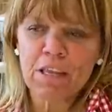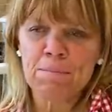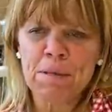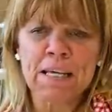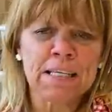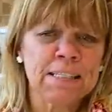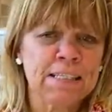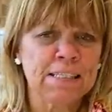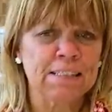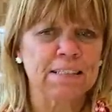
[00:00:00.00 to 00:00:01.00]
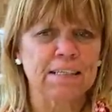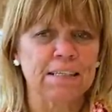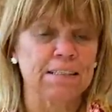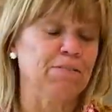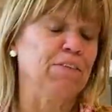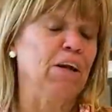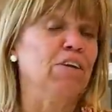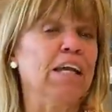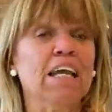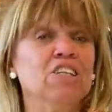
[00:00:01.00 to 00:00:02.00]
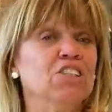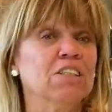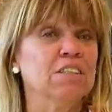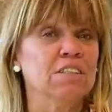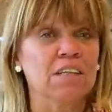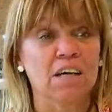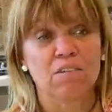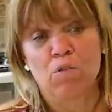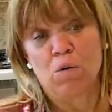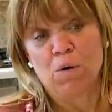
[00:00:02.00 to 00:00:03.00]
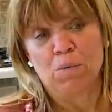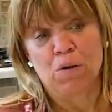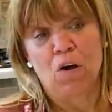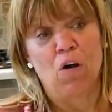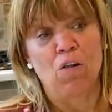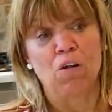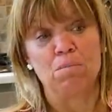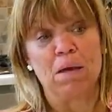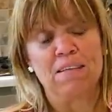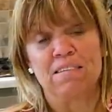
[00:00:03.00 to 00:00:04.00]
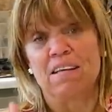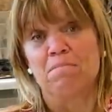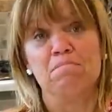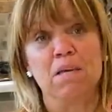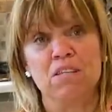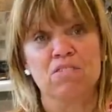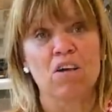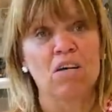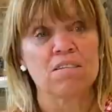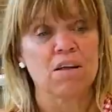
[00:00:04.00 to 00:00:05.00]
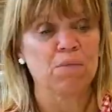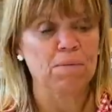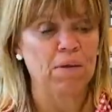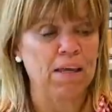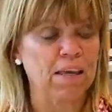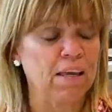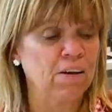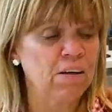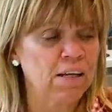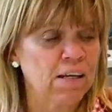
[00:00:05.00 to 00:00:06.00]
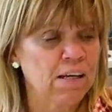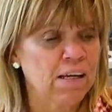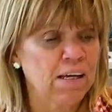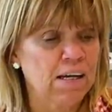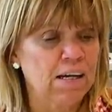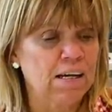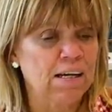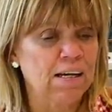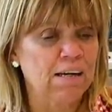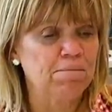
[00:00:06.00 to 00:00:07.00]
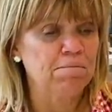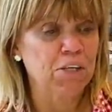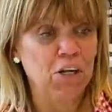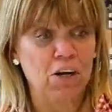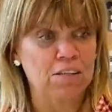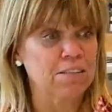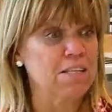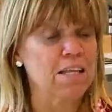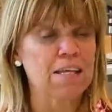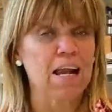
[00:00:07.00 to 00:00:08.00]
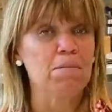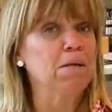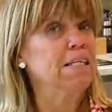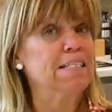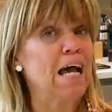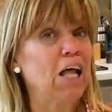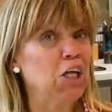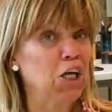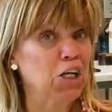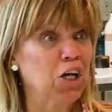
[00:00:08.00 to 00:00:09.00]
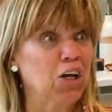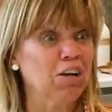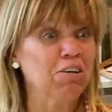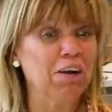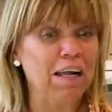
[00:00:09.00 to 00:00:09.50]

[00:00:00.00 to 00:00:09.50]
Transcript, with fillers: because it is it's a variation of what we would call our basic meat sauce that we make here. Um, you know, it's not that I'm an Italian cook or